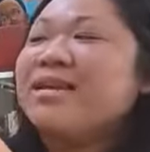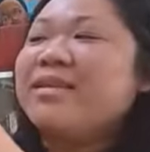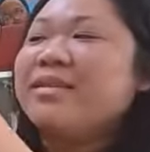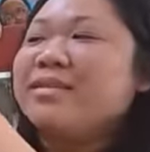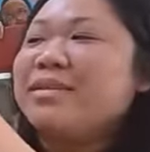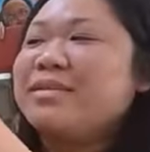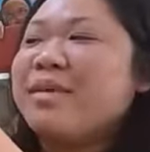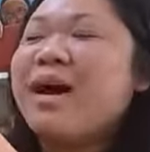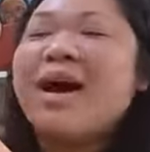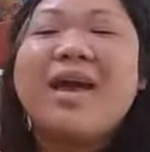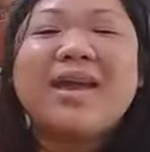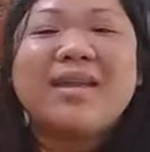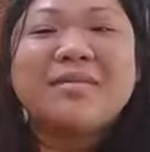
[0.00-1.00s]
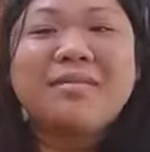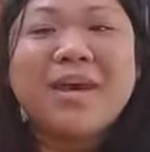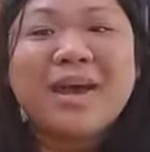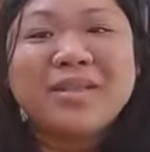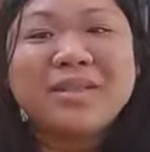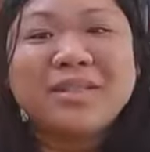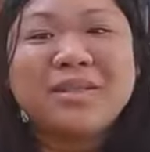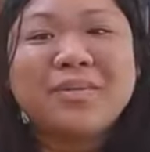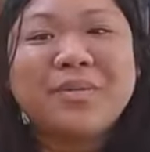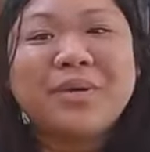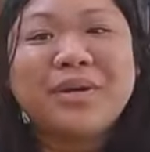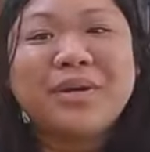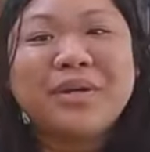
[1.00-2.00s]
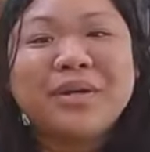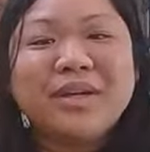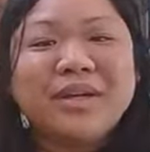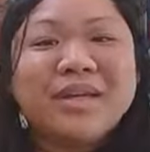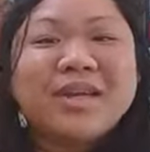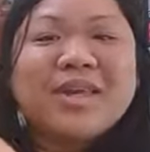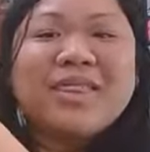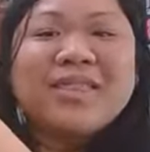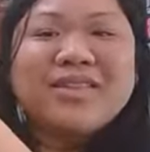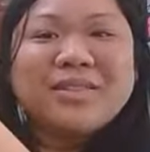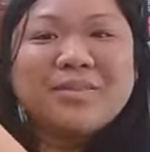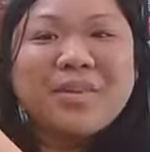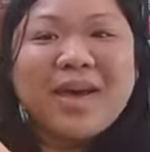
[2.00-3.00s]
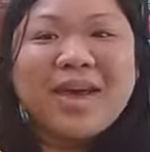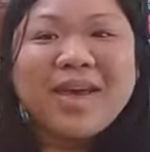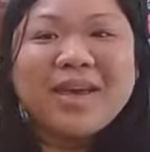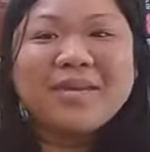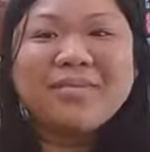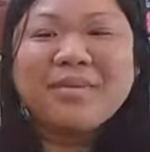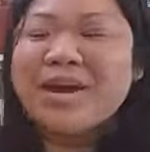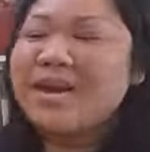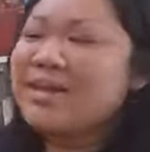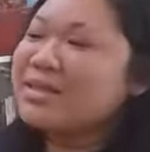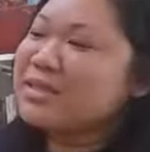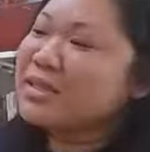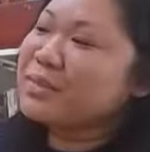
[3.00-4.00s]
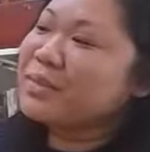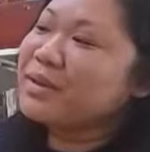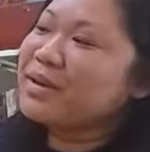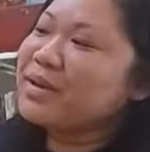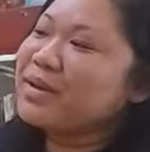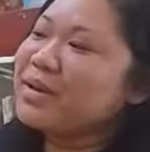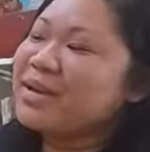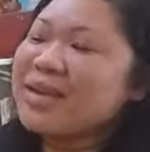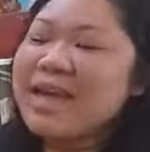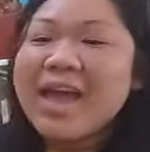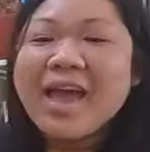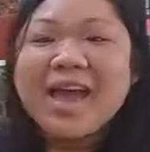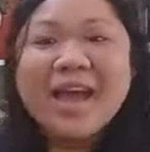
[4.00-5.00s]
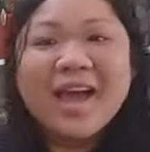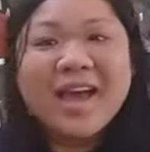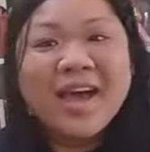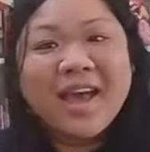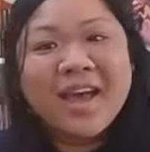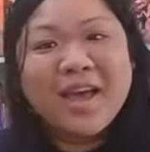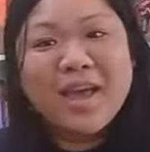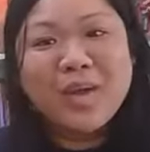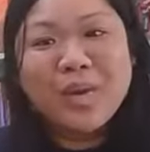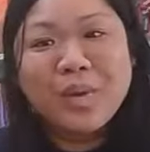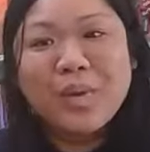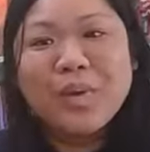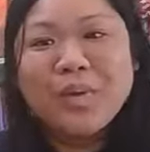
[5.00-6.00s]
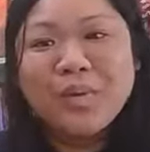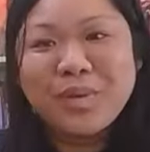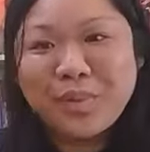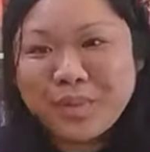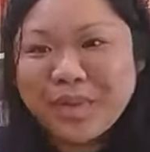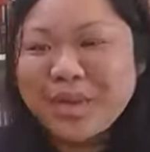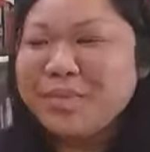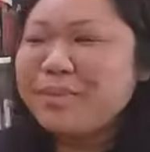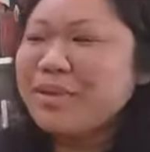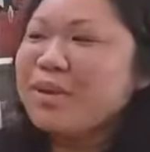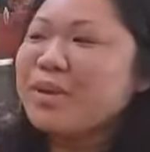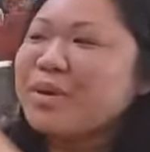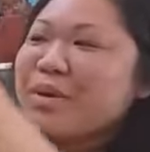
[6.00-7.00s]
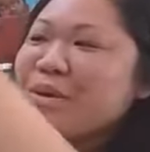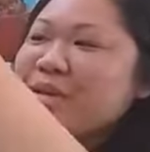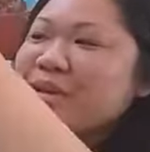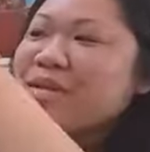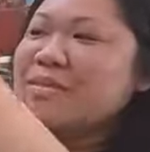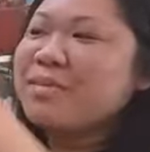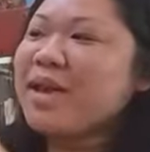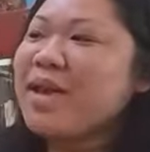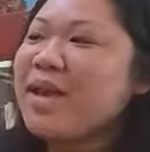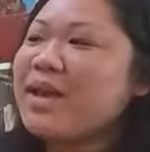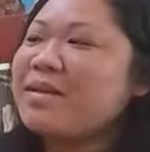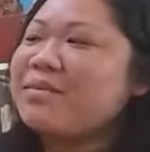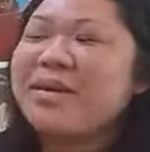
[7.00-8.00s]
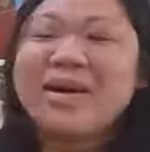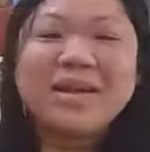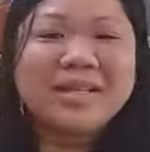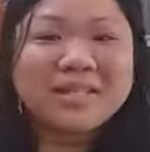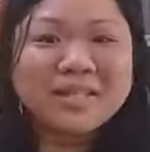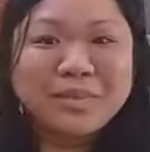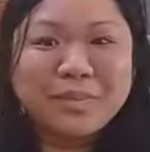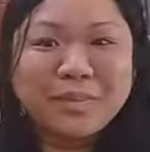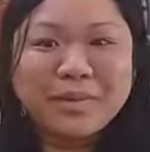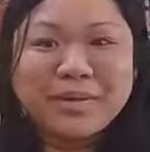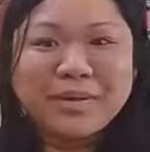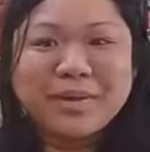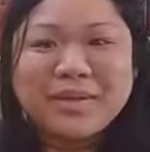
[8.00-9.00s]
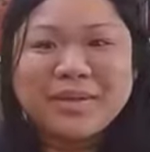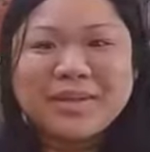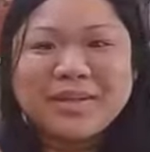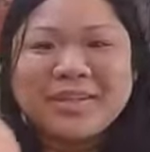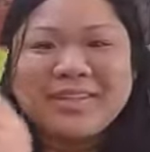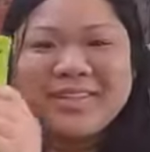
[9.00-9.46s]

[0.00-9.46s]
The spine binds the book. The spine binds the book. Hi-ho-a-biddly-o, the spine binds the book.